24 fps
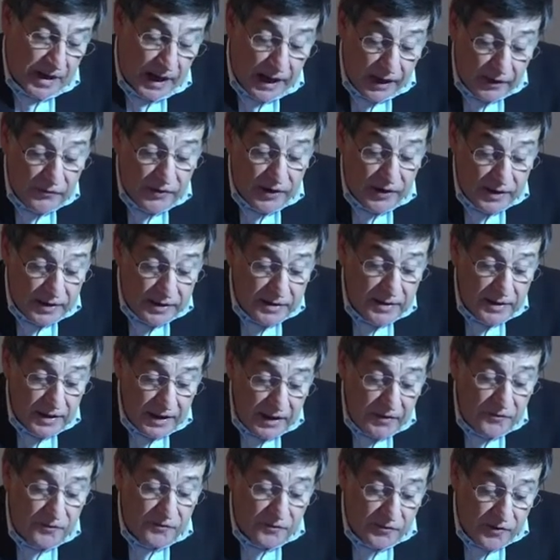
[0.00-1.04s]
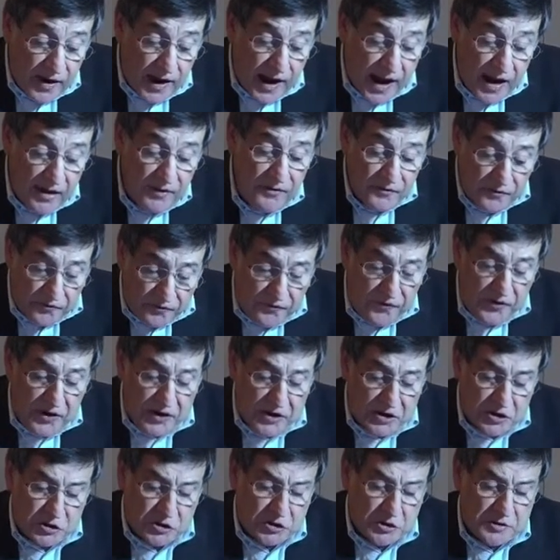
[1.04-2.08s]
even if
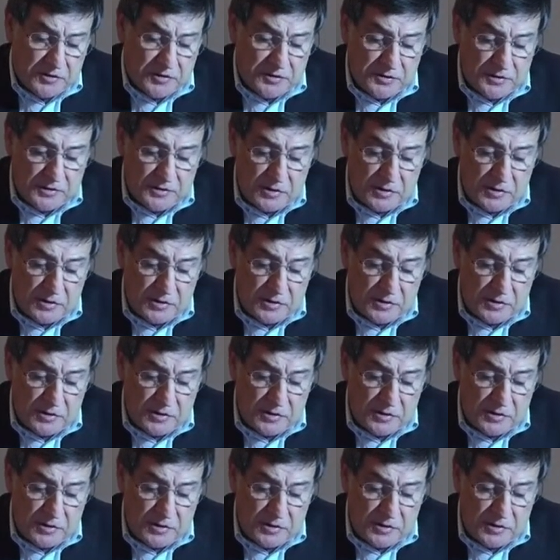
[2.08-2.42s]
unfinished,